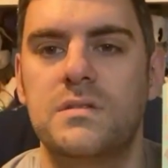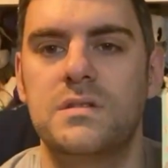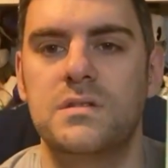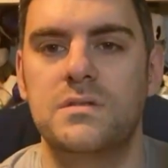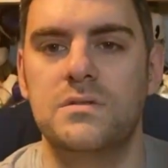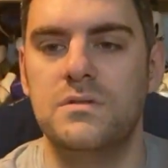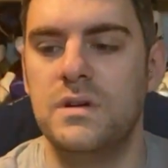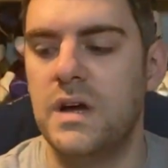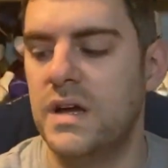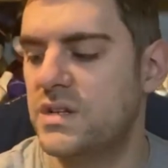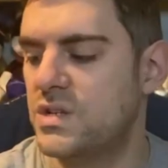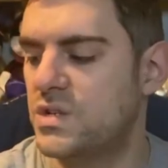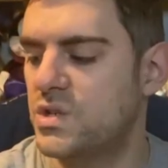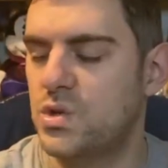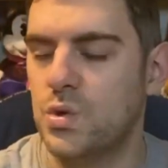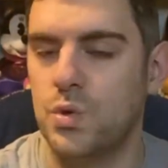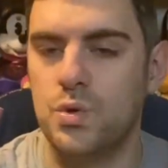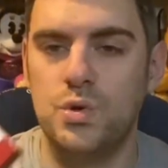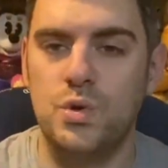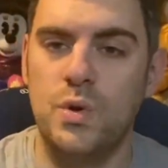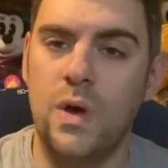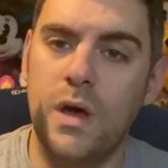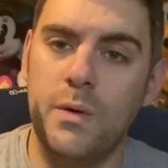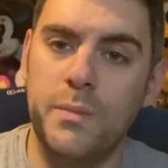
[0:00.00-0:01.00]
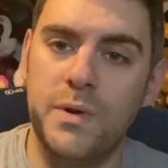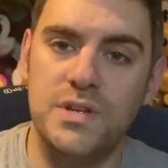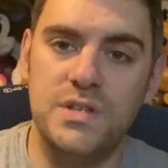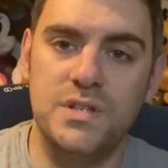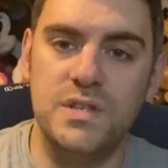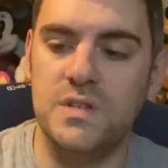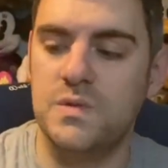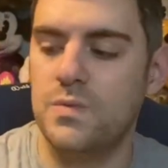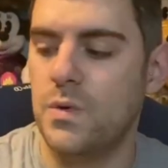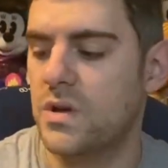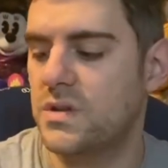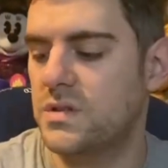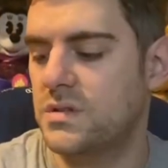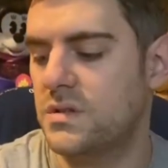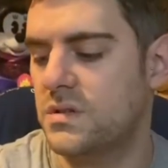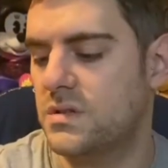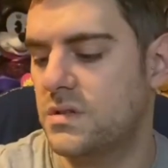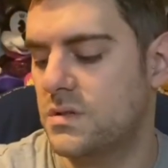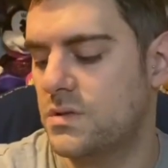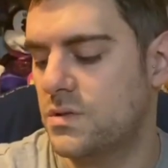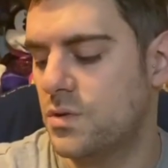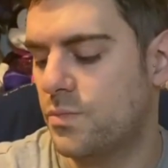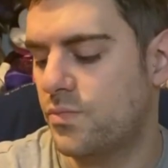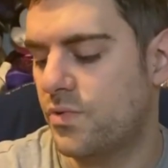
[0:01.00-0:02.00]
So I don't know how much this was because
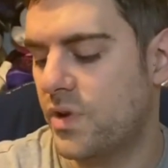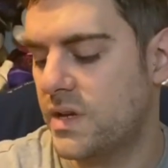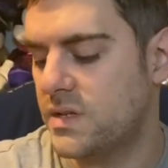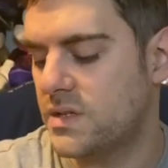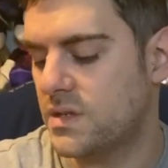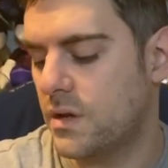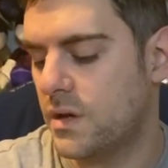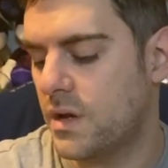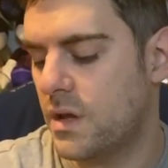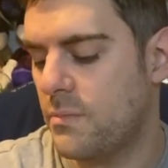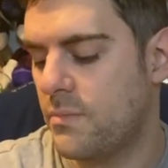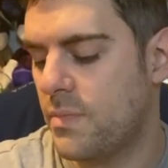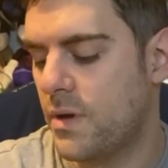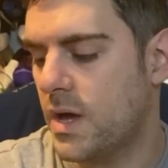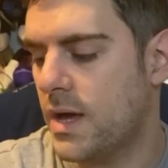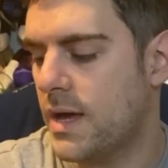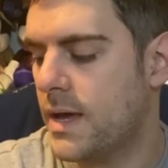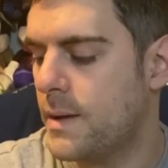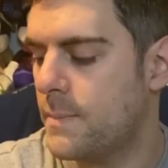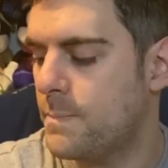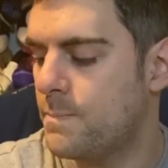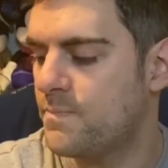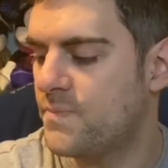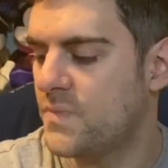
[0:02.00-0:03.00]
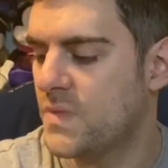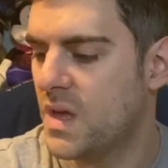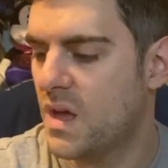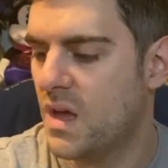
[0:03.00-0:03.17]
there's no price on it, but um,